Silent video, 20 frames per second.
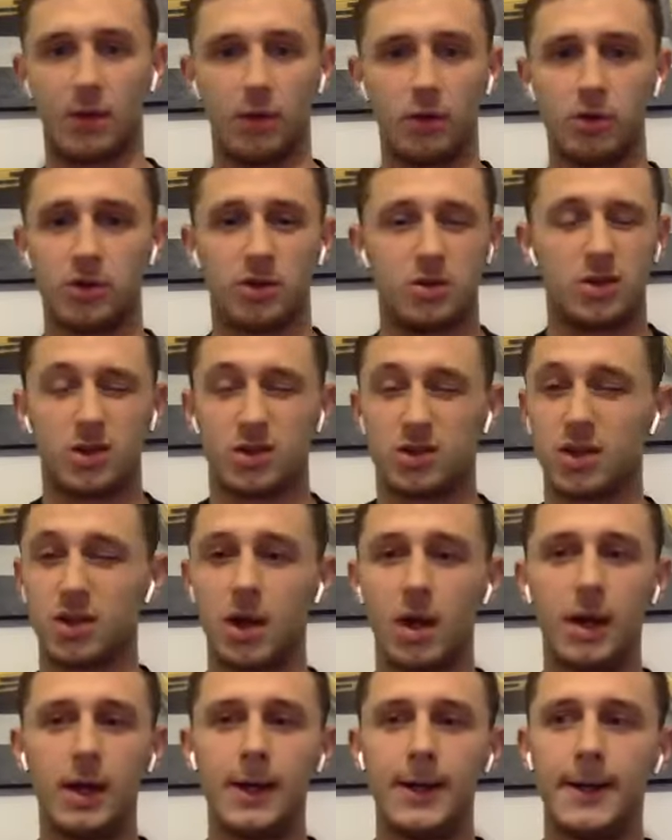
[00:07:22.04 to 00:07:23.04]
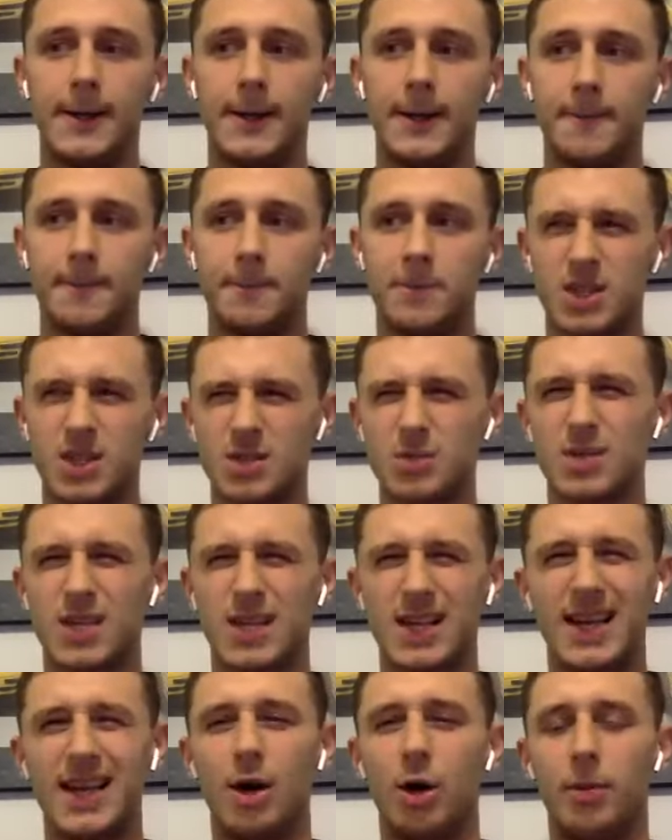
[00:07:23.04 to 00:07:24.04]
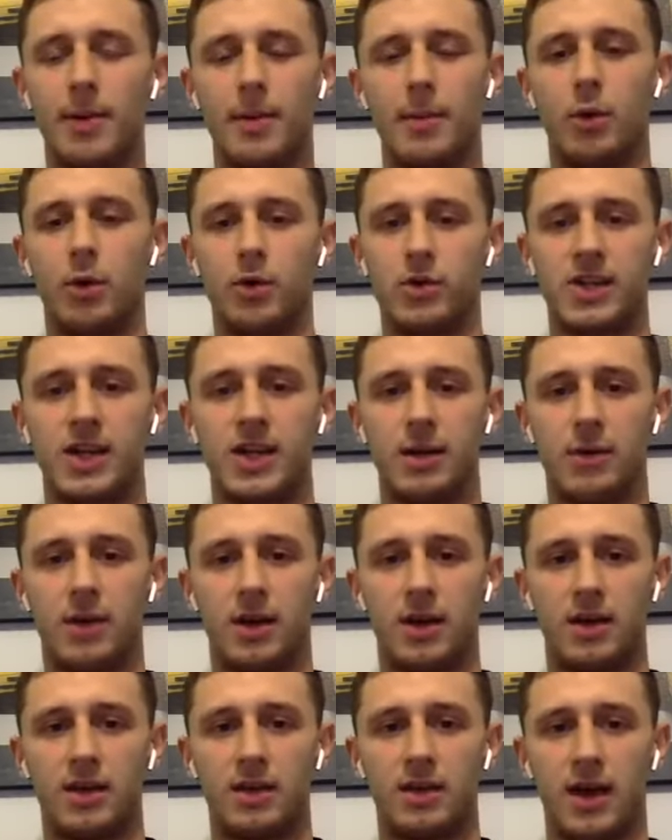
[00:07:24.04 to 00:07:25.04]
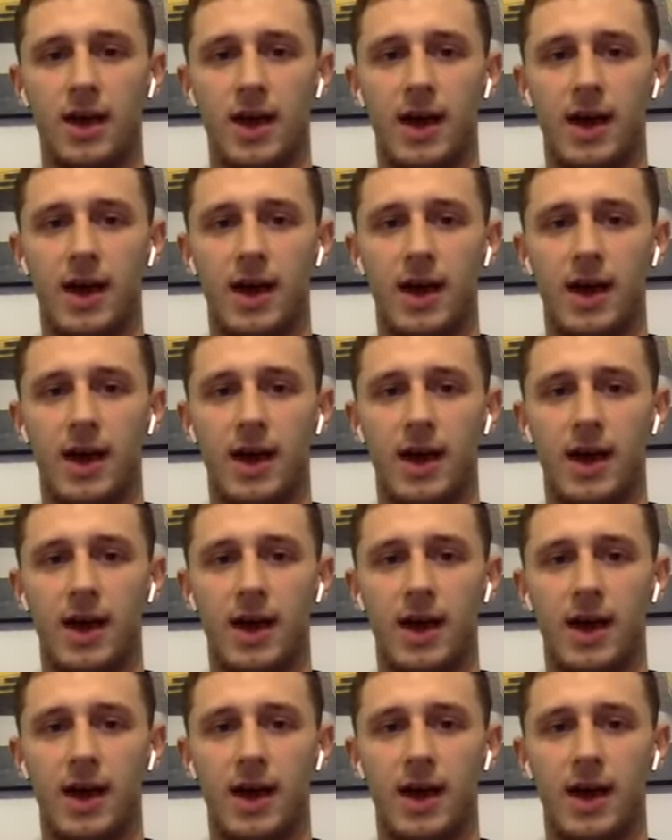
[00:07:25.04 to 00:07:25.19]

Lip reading: then also just this was a little bit more serious.